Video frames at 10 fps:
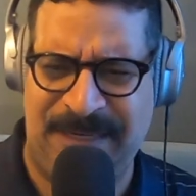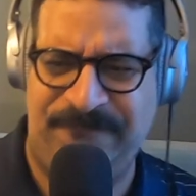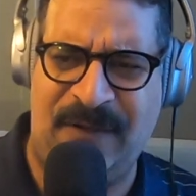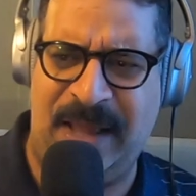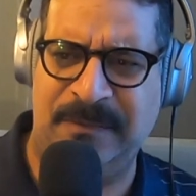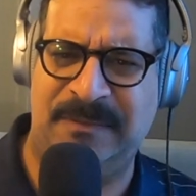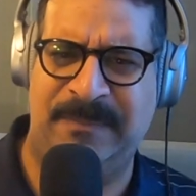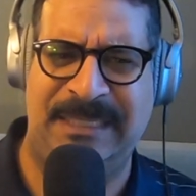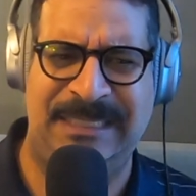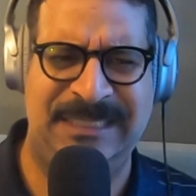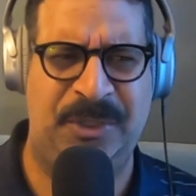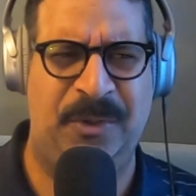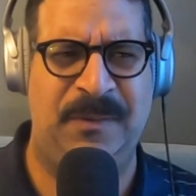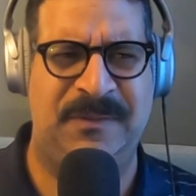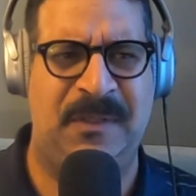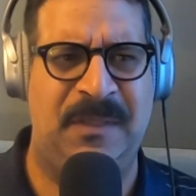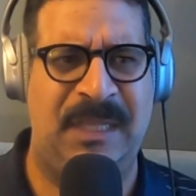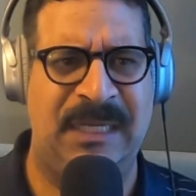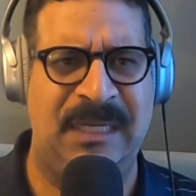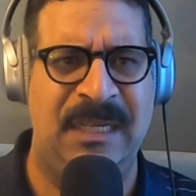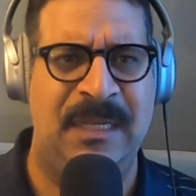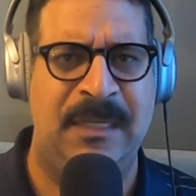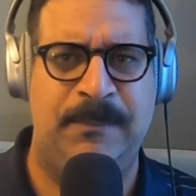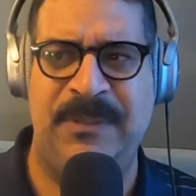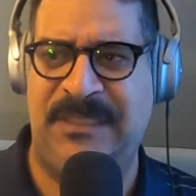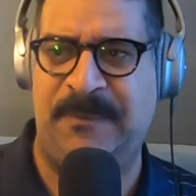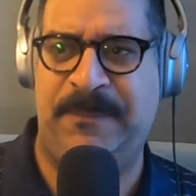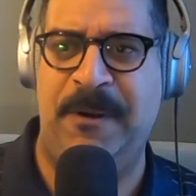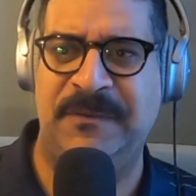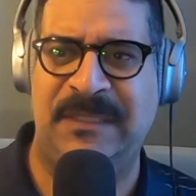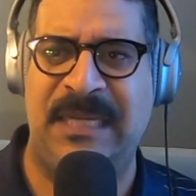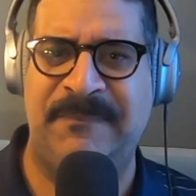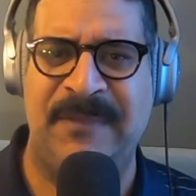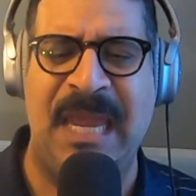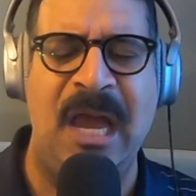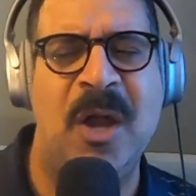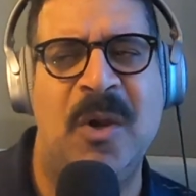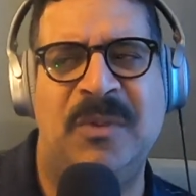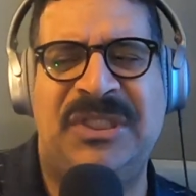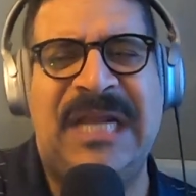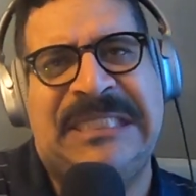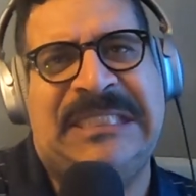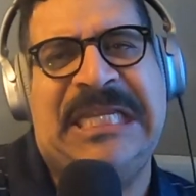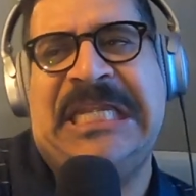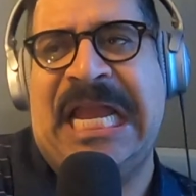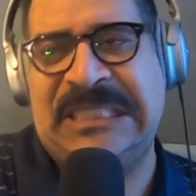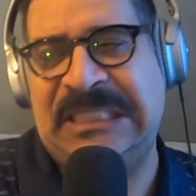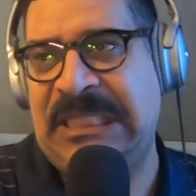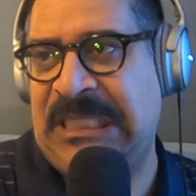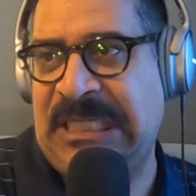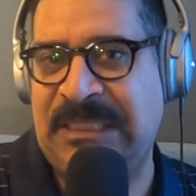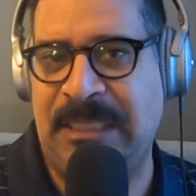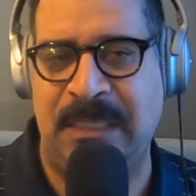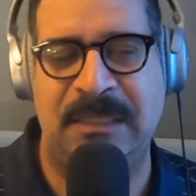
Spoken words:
I followed somebody and this girl's all like puts up a post like, oh, should I say yes to this?